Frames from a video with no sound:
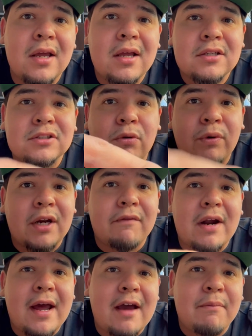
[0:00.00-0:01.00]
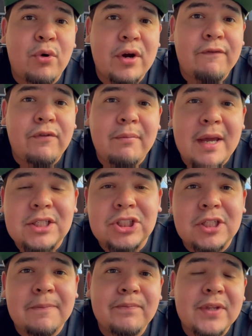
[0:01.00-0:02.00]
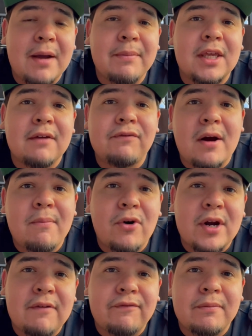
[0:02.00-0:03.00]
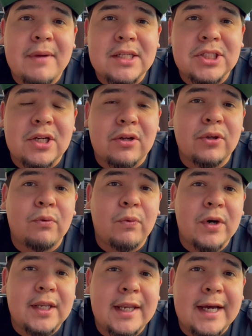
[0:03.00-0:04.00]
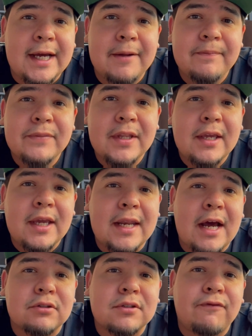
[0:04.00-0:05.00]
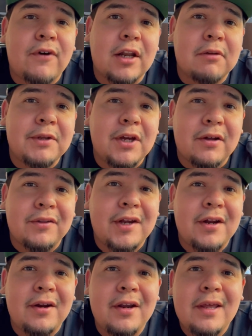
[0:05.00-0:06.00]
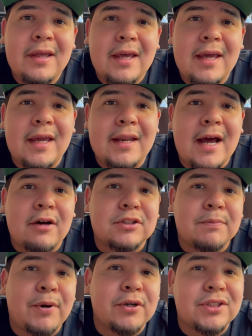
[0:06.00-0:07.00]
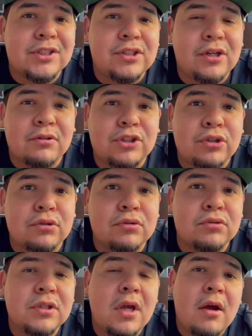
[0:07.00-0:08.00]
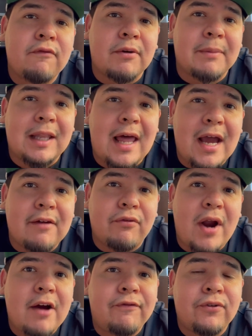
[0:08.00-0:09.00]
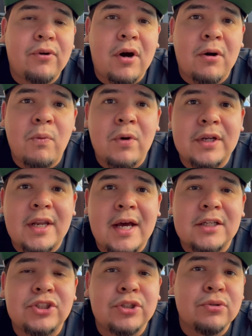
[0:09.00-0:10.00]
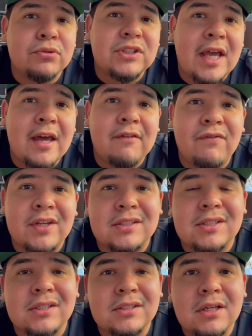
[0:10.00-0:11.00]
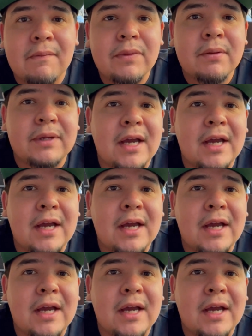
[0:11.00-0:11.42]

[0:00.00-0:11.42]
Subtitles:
So whenever I have more information, I'm gonna give y'all more information on the Whatnot and how to follow me on there and how to purchase, you know, shoes from a live raffle on Whatnot, shoes and vintage. But yeah,